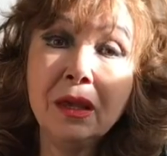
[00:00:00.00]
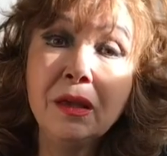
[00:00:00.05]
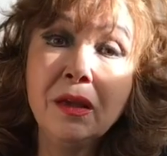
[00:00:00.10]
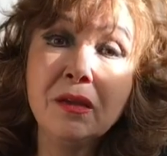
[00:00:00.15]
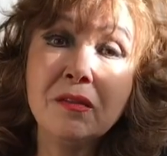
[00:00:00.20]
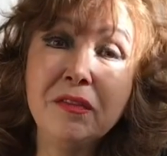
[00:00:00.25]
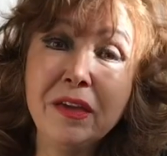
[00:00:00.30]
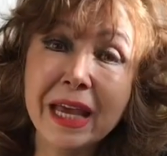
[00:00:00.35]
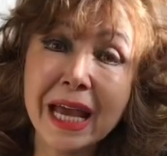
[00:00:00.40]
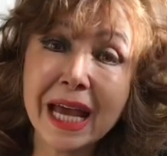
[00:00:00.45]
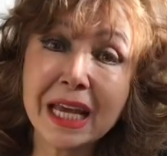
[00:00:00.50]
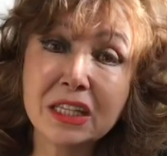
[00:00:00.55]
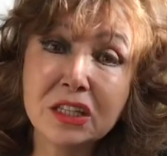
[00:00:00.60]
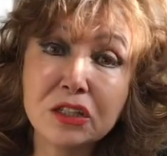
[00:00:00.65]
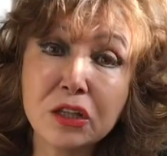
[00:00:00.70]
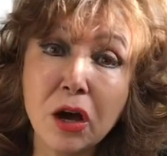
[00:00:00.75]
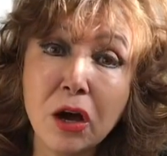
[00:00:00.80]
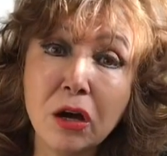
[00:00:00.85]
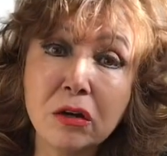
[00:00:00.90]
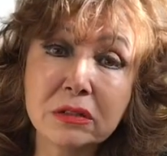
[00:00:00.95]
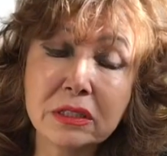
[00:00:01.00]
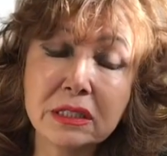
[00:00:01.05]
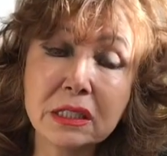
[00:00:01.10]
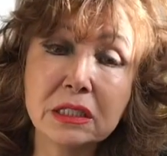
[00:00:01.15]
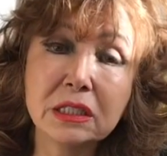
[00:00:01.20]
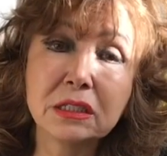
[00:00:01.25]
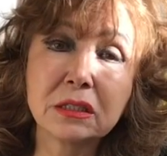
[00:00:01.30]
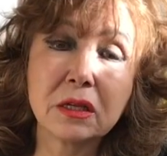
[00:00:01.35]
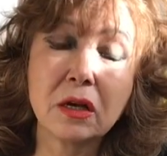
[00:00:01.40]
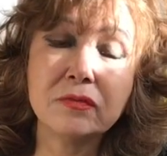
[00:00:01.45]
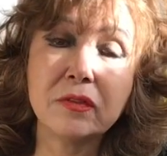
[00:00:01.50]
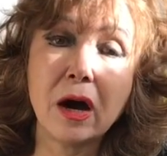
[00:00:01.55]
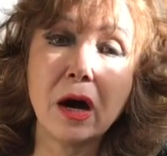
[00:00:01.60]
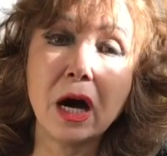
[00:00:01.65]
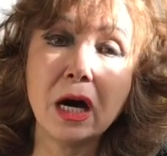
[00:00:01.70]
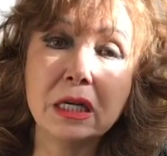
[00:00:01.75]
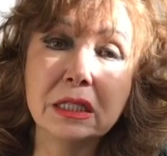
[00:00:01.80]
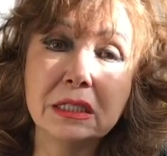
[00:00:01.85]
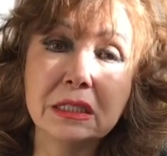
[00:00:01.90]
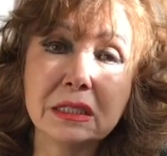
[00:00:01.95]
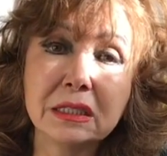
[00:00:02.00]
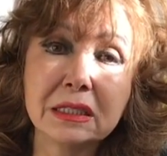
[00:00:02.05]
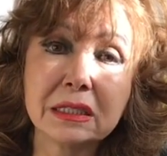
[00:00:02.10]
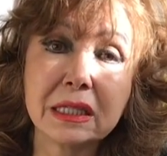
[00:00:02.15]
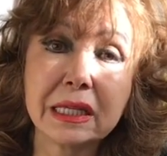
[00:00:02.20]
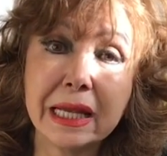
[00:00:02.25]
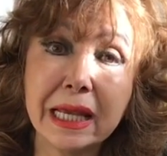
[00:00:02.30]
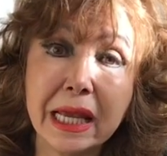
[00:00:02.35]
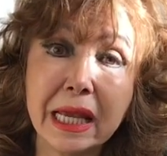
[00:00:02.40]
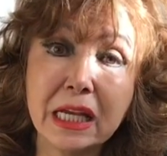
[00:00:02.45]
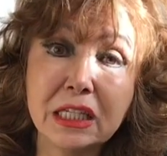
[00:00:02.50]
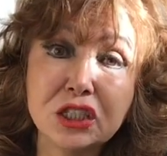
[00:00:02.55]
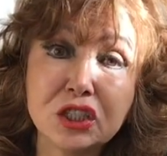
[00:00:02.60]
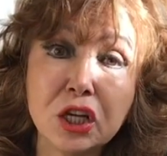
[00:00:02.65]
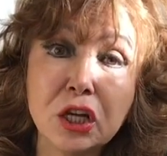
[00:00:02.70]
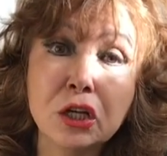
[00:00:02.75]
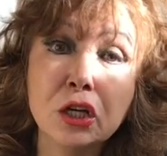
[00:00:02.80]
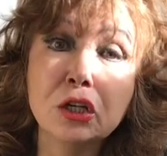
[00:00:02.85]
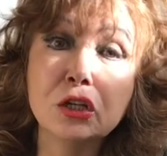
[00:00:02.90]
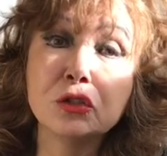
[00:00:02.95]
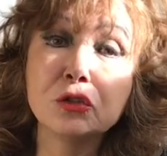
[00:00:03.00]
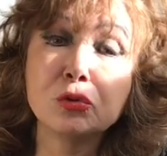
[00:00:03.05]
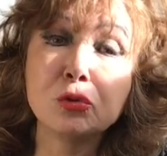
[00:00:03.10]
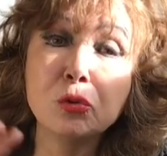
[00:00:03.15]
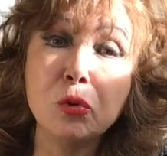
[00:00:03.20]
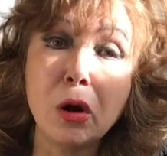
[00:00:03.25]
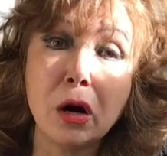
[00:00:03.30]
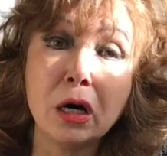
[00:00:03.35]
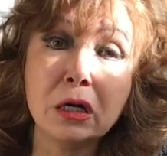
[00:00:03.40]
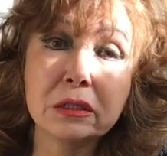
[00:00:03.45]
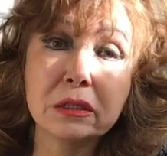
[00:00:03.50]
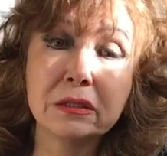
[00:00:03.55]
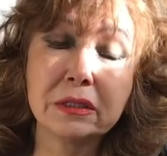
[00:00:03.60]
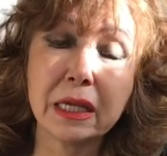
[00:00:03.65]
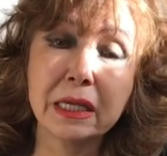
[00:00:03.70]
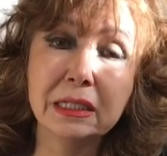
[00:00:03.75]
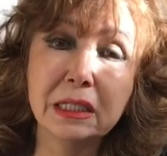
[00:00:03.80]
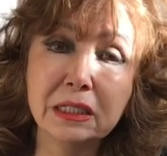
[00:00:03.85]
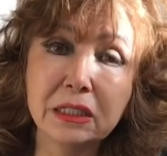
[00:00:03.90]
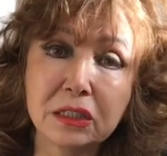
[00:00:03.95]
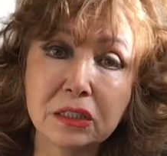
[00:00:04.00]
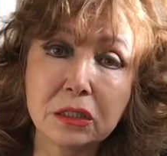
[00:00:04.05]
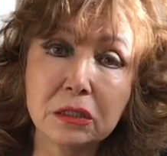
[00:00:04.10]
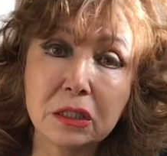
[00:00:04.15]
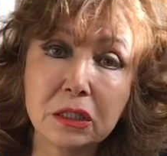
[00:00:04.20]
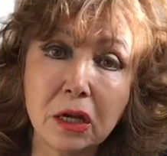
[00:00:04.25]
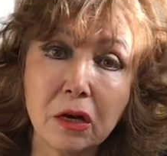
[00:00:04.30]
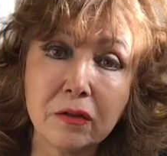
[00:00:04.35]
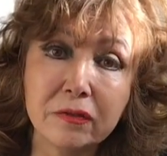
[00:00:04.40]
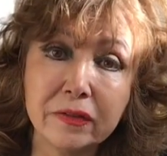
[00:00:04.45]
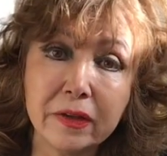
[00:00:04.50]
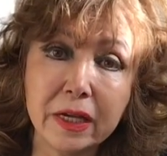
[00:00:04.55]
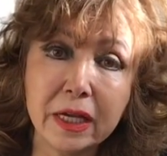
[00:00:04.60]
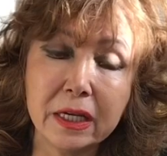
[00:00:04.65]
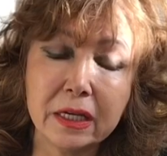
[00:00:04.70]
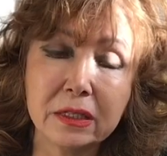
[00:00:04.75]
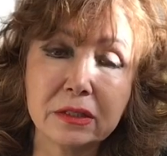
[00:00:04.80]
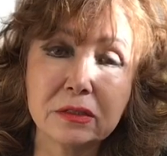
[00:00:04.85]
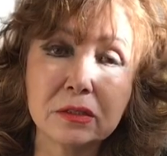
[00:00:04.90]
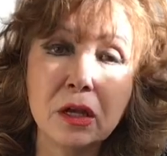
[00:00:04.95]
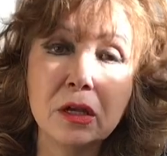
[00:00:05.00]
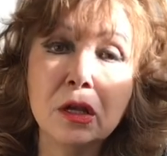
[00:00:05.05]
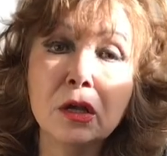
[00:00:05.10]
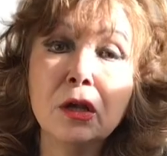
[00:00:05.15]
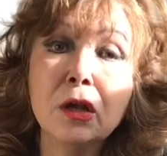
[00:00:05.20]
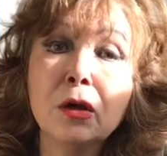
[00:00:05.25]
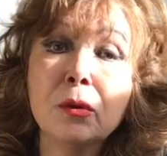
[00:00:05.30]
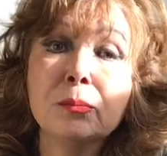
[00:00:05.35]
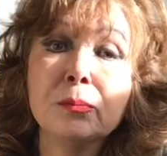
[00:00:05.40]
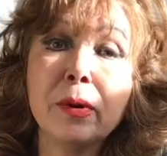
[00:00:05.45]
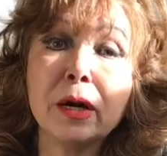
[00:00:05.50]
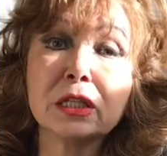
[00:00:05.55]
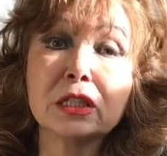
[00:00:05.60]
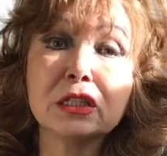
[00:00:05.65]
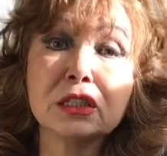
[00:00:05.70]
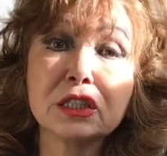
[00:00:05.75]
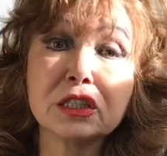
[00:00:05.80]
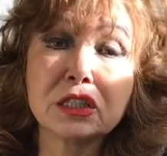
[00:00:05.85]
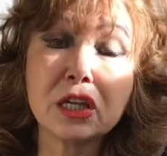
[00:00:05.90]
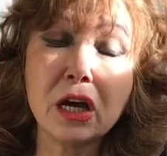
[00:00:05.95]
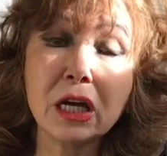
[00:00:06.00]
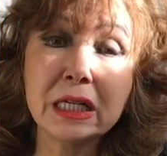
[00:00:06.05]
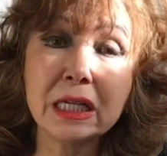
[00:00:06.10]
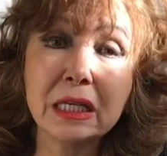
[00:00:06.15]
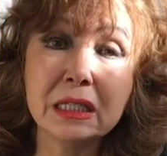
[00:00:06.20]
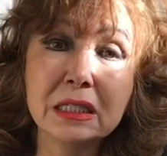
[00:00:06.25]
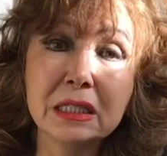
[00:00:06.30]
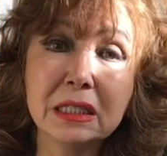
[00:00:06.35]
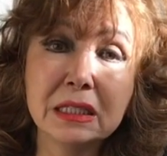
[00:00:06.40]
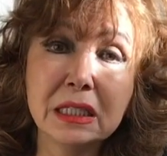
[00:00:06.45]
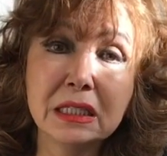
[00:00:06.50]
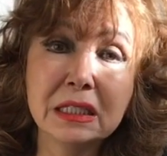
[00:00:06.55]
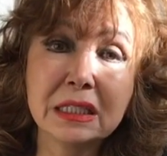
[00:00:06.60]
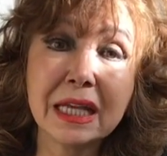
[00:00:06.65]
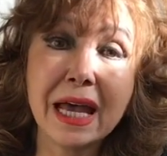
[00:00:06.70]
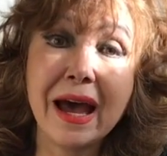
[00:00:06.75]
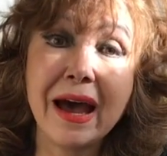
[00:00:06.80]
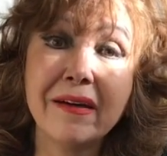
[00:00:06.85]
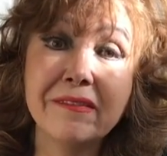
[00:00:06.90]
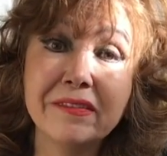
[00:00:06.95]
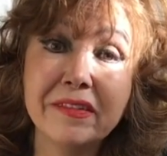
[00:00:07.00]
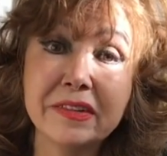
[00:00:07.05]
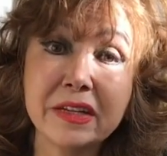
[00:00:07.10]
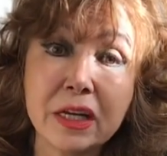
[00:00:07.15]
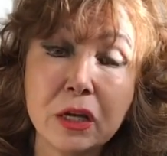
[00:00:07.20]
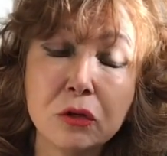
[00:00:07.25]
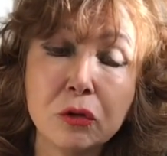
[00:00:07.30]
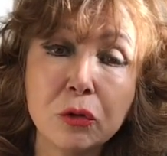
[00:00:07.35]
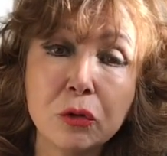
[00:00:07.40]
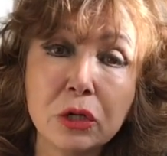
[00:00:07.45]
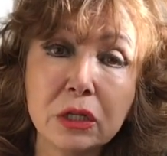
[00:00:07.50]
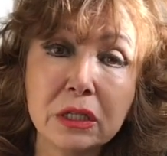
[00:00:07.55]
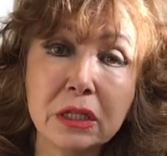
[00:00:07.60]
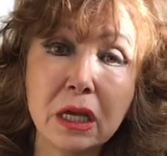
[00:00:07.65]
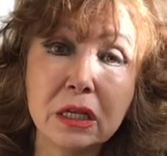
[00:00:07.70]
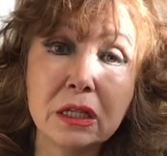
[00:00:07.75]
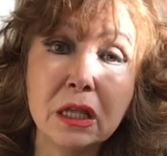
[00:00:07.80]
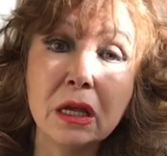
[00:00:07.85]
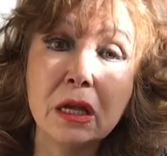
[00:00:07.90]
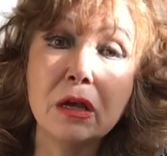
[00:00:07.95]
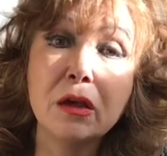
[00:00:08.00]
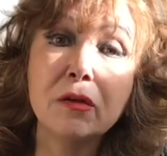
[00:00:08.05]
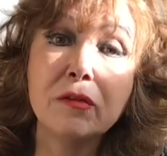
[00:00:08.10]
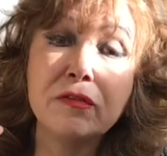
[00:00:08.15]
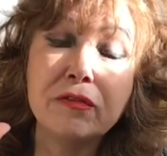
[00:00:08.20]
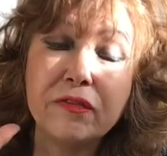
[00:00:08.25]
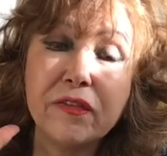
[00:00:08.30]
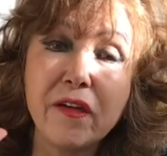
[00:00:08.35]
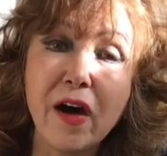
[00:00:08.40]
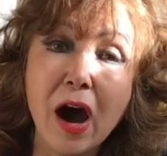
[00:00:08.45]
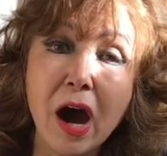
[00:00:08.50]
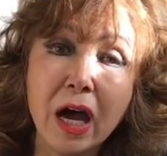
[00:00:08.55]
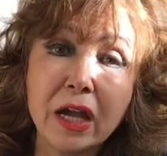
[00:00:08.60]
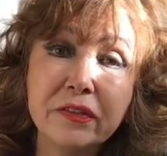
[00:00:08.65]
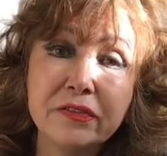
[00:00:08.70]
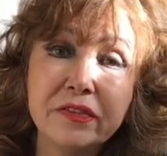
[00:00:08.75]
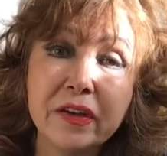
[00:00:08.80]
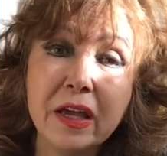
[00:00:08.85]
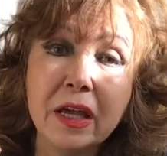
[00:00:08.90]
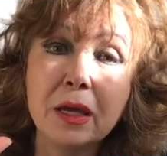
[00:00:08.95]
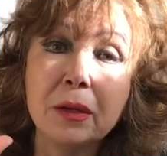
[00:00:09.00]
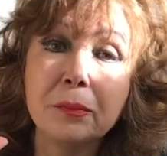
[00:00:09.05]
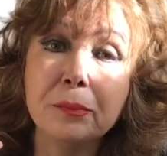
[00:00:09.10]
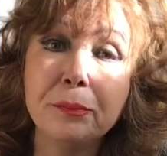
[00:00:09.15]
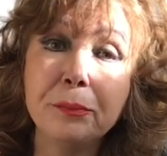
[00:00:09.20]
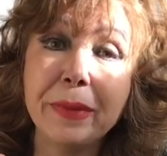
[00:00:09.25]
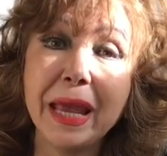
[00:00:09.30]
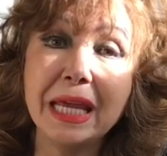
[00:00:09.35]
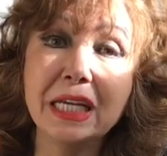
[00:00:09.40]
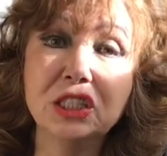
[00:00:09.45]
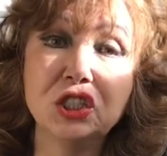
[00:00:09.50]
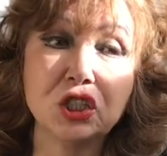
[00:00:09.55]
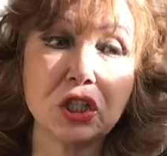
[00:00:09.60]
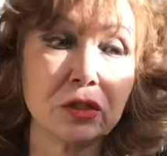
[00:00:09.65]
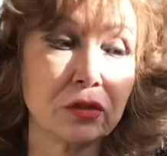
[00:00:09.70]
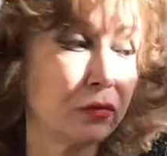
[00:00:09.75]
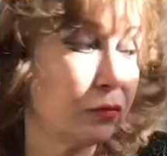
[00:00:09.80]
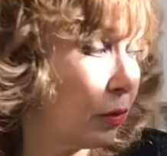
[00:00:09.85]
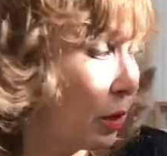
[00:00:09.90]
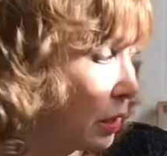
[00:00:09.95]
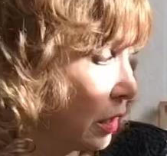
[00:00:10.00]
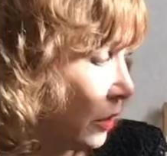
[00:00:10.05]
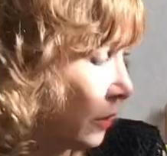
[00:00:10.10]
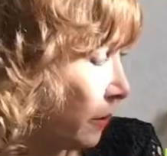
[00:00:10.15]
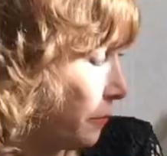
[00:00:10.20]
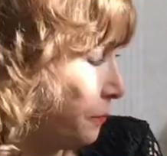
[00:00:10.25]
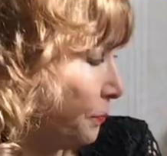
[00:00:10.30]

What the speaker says: We had thousands of ice age throughout the history of Earth, but scientists have recorded 5 major ones.